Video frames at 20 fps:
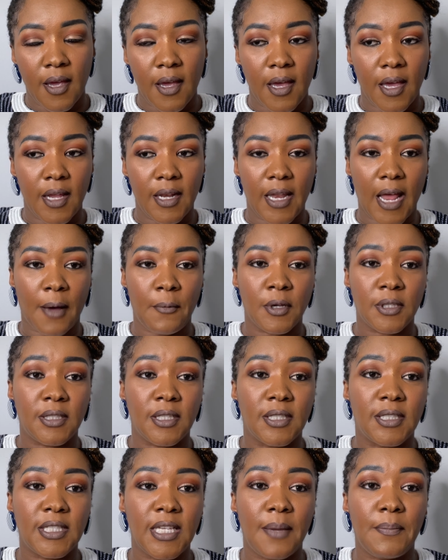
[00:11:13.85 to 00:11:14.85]
And that was the
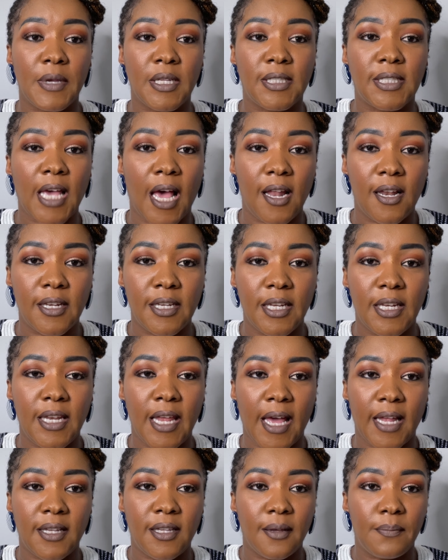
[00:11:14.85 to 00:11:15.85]
same mentality
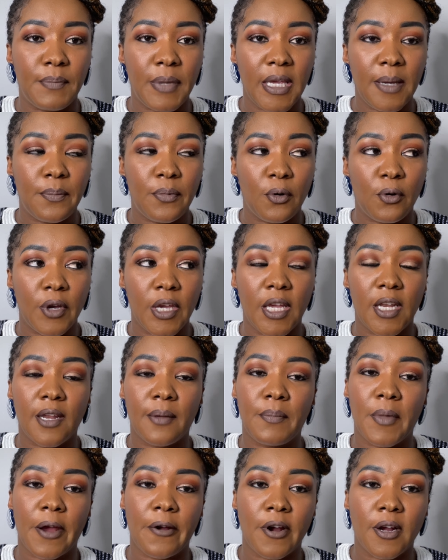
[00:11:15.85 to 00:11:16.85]
that the people in
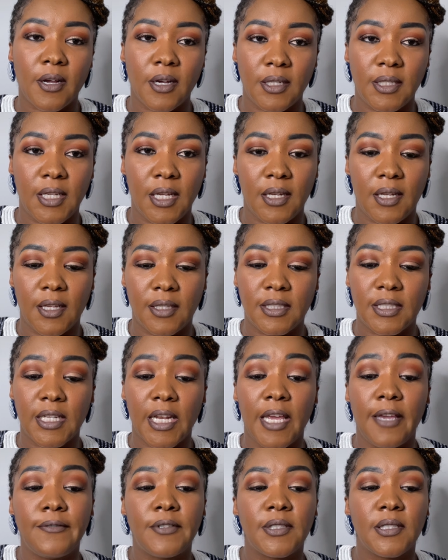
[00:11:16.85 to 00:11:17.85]
America did, the
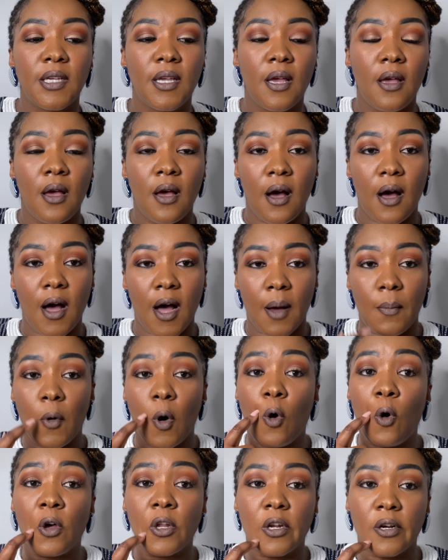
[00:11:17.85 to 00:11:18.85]
slaves, um,
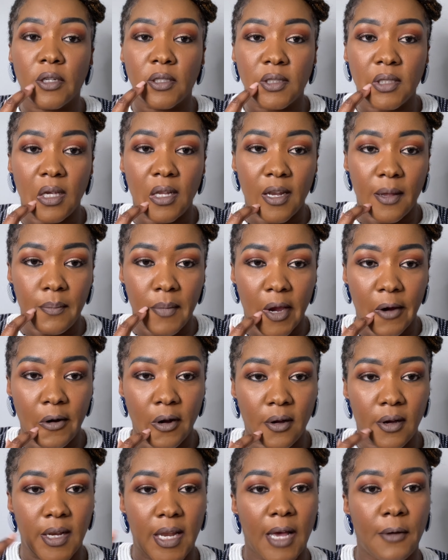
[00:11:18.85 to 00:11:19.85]
holders in
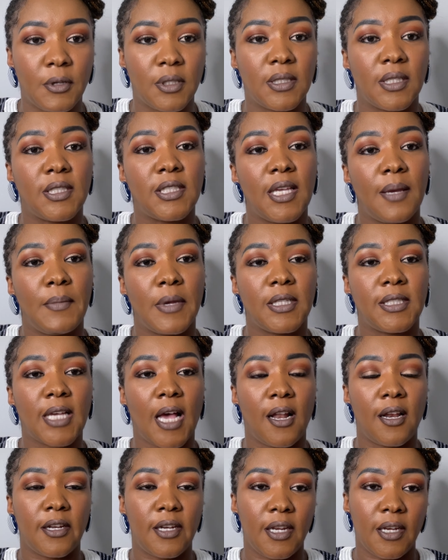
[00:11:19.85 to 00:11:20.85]
America, that was the same
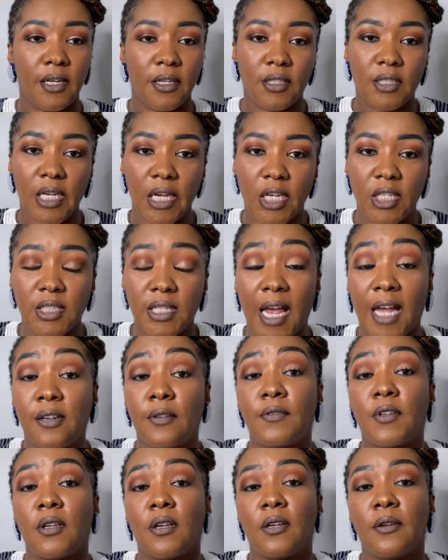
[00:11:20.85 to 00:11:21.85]
mentality. They changed a lot of
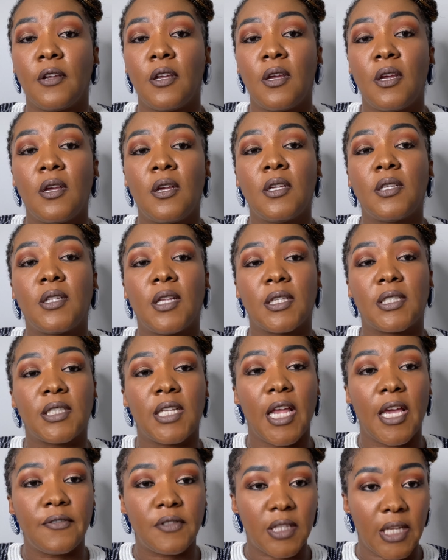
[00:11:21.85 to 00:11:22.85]
the, the
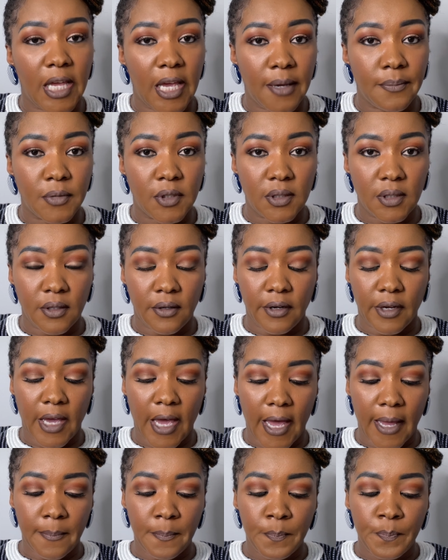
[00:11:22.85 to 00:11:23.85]
slaves' names,
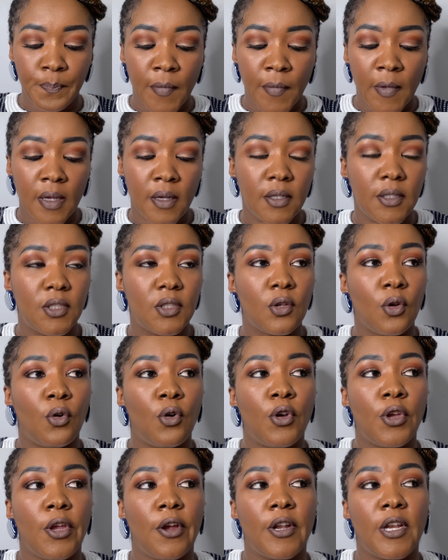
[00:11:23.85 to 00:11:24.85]
okay? So
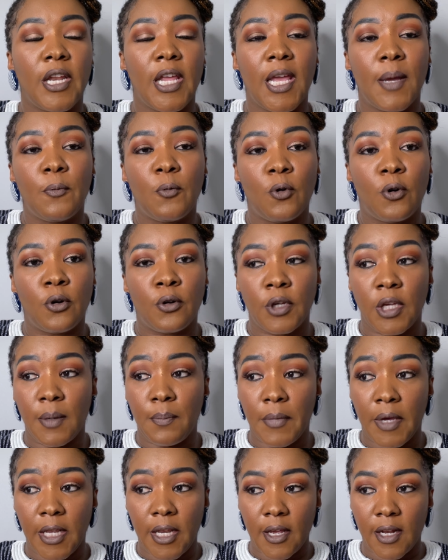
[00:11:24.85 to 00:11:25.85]
your name will
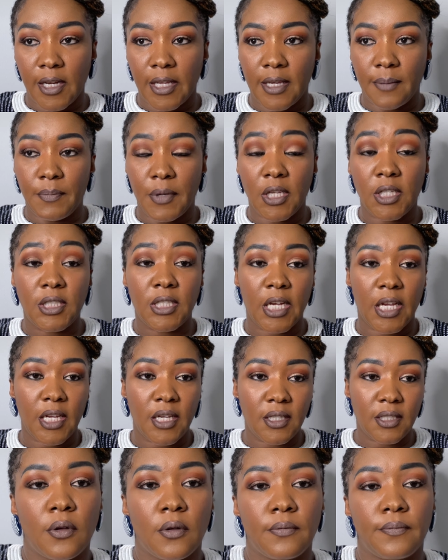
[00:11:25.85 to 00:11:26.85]
immediately be
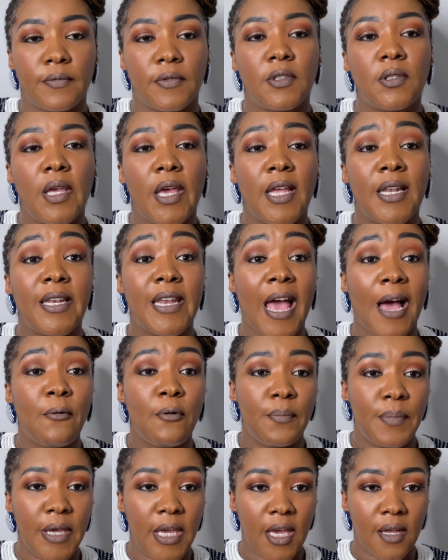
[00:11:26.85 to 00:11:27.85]
changed. And that
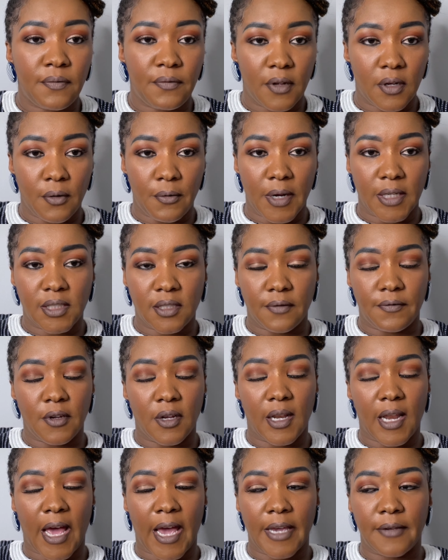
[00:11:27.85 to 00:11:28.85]
would be it for the rest of your
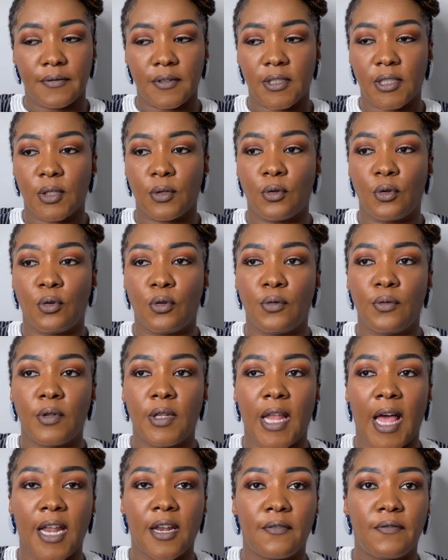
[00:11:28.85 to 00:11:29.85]
life. So a
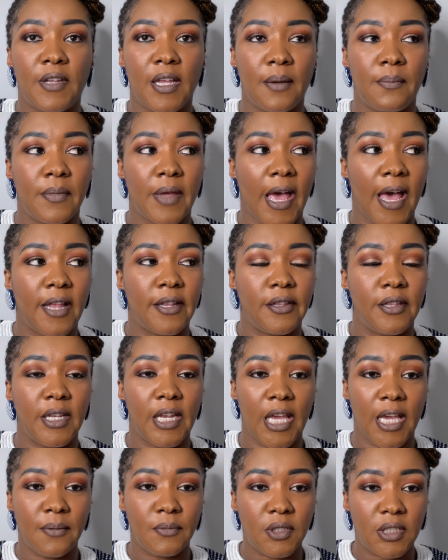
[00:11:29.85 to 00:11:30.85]
lot of them had
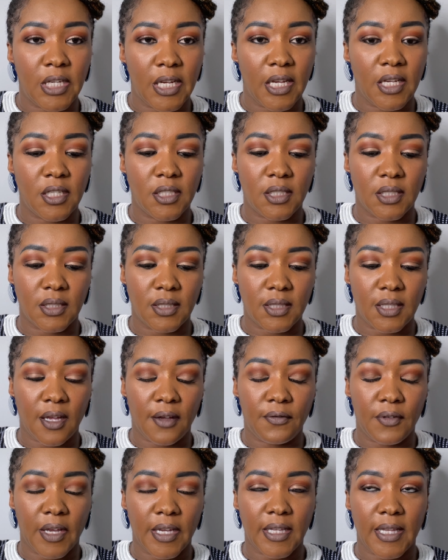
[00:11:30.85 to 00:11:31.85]
name change and stuff
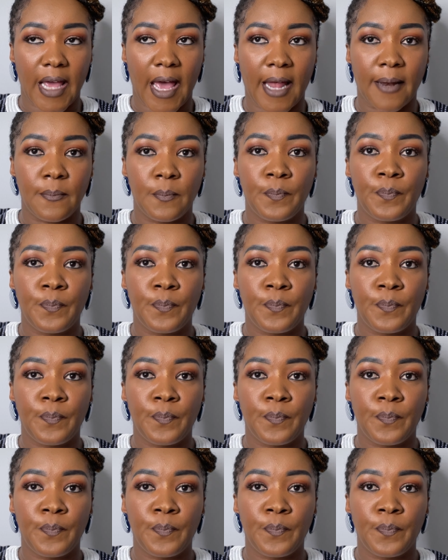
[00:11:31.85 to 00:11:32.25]
like that.